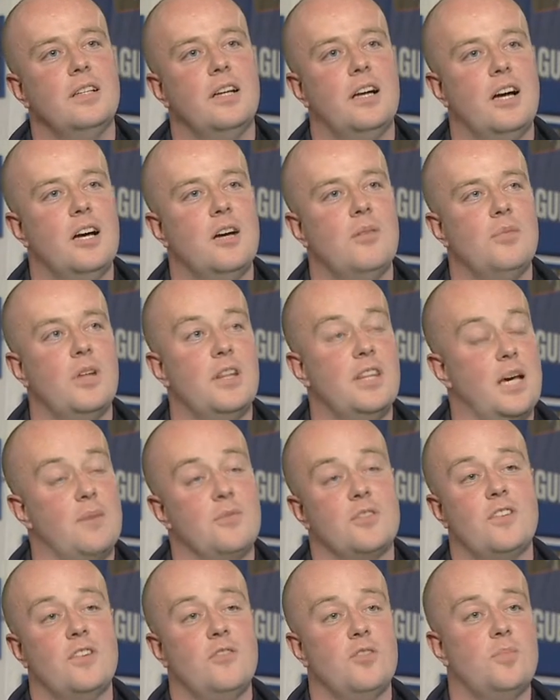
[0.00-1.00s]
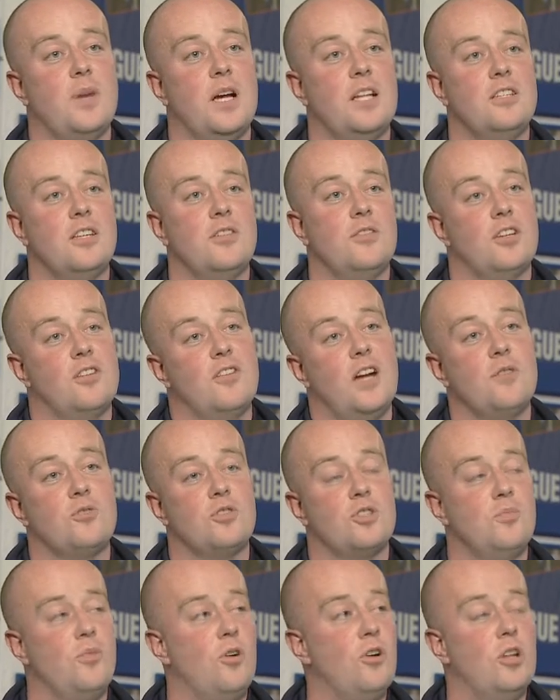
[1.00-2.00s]
And the atmosphere was better. The
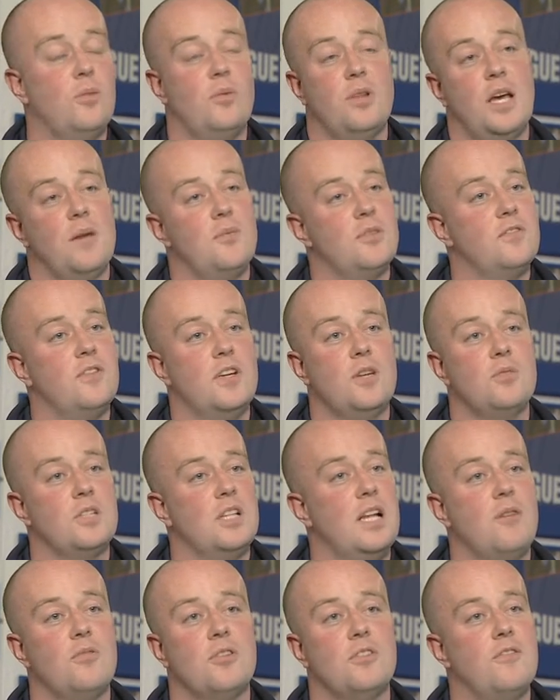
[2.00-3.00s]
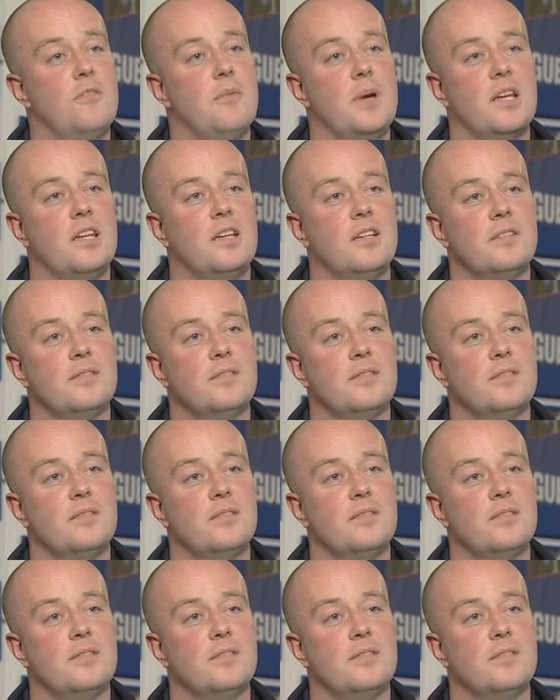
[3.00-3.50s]
crowds were smaller, but the atmosphere was louder for me.